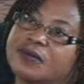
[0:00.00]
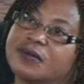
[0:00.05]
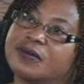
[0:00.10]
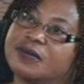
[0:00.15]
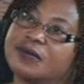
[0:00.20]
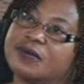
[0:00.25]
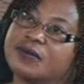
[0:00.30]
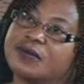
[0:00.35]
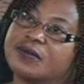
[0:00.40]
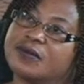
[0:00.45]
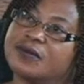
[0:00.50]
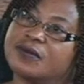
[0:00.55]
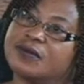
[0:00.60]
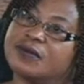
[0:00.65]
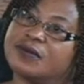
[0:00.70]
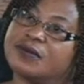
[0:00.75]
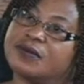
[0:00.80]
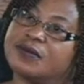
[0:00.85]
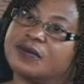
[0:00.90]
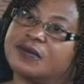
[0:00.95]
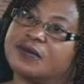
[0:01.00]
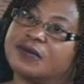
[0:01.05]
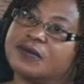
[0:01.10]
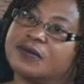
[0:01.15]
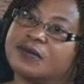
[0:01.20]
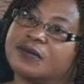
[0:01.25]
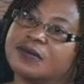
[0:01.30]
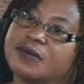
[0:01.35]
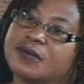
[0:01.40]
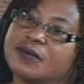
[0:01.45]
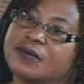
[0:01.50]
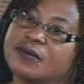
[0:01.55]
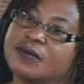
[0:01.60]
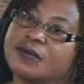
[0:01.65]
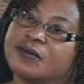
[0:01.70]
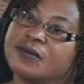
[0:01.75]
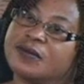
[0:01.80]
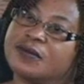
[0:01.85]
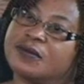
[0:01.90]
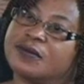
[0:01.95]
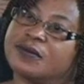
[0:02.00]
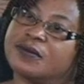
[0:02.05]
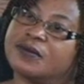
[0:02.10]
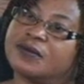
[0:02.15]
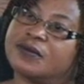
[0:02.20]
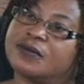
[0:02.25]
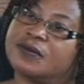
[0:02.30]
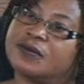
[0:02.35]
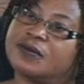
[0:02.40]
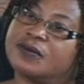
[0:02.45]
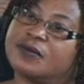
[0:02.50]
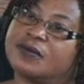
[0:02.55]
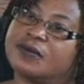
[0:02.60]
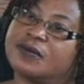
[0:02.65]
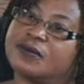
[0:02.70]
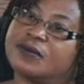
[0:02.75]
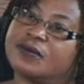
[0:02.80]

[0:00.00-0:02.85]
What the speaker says: The person shown says nothing.